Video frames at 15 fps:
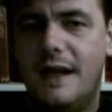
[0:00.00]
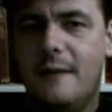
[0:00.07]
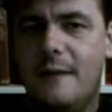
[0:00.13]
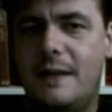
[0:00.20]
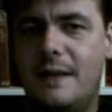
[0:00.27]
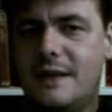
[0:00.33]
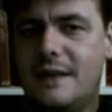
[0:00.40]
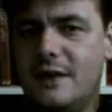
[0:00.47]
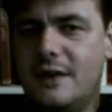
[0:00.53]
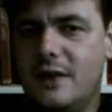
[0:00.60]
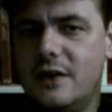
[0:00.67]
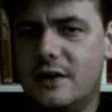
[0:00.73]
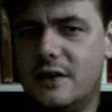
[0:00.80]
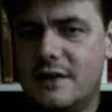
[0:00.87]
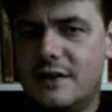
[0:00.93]
but
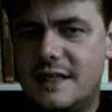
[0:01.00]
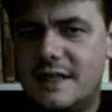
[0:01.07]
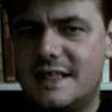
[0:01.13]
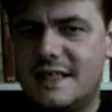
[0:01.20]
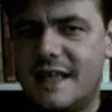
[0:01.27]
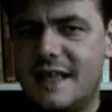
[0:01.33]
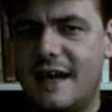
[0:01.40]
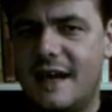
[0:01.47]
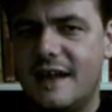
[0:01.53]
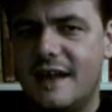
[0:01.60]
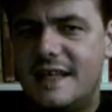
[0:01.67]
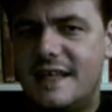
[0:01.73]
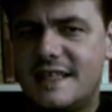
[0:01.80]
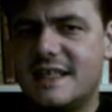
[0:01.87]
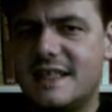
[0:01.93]
this is it.
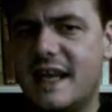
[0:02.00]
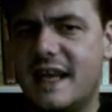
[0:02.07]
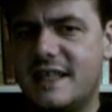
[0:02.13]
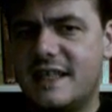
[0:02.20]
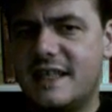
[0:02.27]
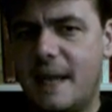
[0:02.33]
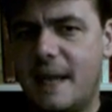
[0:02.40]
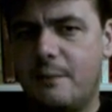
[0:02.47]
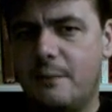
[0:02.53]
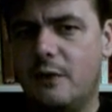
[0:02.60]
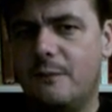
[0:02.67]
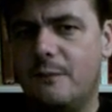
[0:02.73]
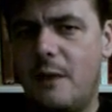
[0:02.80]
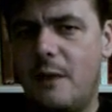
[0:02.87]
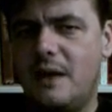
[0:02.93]
This is an
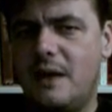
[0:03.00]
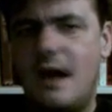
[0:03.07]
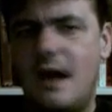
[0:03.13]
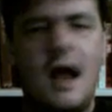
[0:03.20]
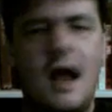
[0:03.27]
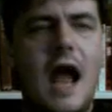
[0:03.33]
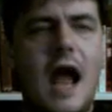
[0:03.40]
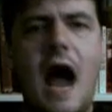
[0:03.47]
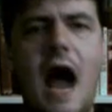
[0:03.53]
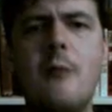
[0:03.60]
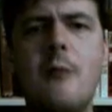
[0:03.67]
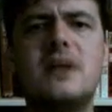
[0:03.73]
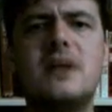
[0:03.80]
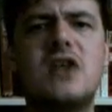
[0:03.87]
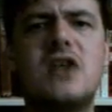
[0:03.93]
example. I mean, how
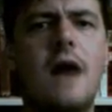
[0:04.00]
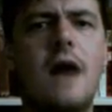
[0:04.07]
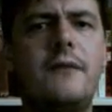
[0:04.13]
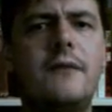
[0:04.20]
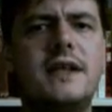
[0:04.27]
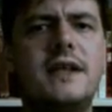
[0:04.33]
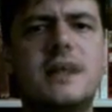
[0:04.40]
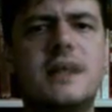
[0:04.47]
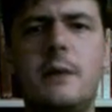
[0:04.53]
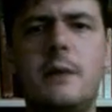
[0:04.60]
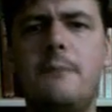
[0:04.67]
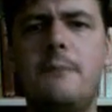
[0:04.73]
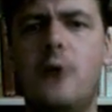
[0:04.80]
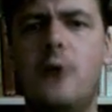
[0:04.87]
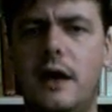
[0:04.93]
much confidence can we
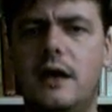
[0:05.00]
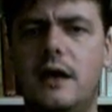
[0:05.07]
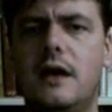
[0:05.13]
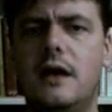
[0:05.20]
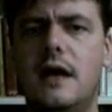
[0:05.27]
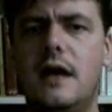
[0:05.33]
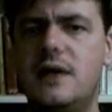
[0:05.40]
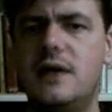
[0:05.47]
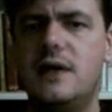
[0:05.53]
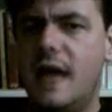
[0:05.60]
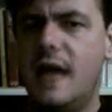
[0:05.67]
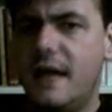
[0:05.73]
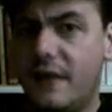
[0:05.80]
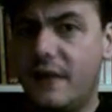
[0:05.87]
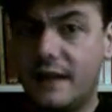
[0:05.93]
put into
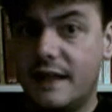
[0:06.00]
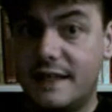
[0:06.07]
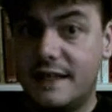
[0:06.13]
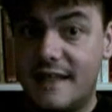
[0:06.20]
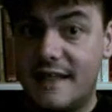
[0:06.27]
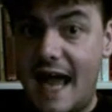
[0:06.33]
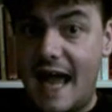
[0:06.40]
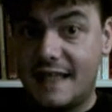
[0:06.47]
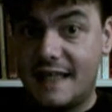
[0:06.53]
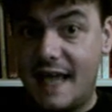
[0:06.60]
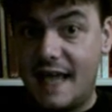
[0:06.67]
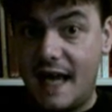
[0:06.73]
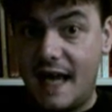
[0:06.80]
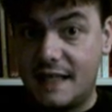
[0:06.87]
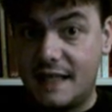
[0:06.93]
anything that this
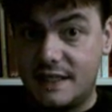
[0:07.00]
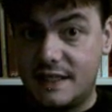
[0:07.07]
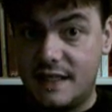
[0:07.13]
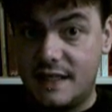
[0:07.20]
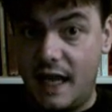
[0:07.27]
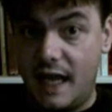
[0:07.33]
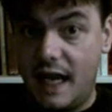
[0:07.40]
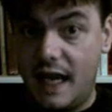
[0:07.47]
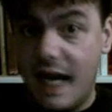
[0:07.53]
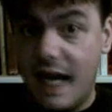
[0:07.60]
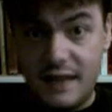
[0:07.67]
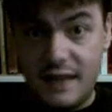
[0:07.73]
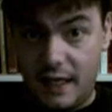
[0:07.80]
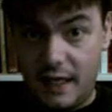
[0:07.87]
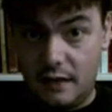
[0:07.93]
asshat has to say?
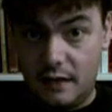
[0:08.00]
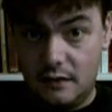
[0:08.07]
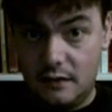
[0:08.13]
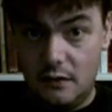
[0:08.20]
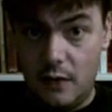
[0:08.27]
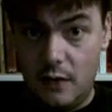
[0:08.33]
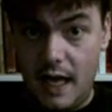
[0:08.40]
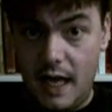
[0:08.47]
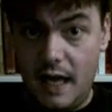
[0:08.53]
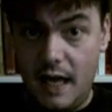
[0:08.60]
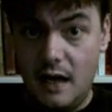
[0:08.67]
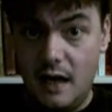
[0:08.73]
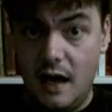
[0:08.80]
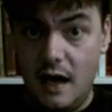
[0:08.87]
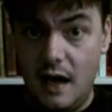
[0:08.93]
Anything, okay?
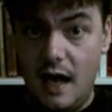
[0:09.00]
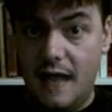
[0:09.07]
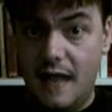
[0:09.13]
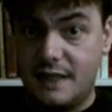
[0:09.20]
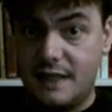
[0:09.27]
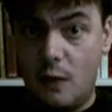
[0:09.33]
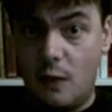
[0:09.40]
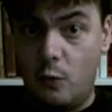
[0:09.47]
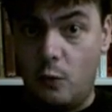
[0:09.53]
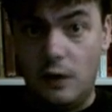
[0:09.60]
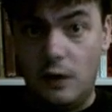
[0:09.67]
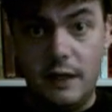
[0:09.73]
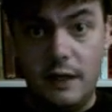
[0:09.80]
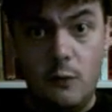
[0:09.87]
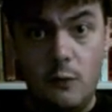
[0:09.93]
As a uh,
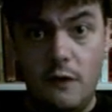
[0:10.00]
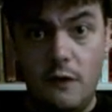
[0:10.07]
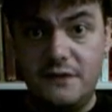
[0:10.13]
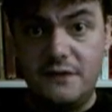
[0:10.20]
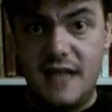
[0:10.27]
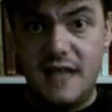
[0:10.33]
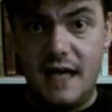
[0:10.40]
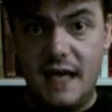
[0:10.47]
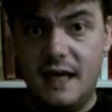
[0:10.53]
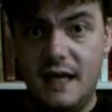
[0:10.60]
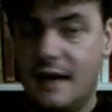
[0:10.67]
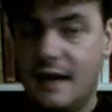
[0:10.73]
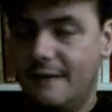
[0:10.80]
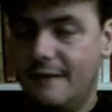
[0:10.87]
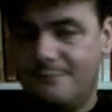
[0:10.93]
whirling wolf said,
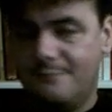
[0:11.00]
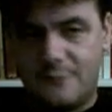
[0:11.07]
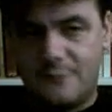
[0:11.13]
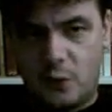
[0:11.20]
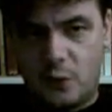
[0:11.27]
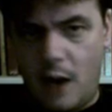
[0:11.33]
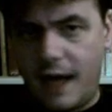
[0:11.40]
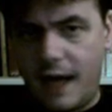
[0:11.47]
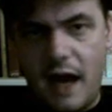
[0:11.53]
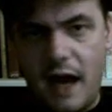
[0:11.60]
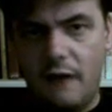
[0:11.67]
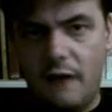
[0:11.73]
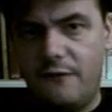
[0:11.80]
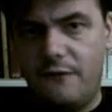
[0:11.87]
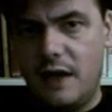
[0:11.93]

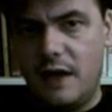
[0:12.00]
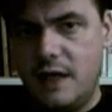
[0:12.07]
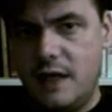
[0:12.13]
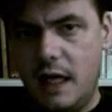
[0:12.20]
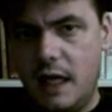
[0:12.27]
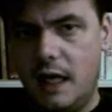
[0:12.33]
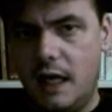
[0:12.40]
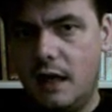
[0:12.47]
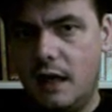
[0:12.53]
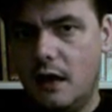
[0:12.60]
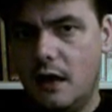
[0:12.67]
crocodile Fundee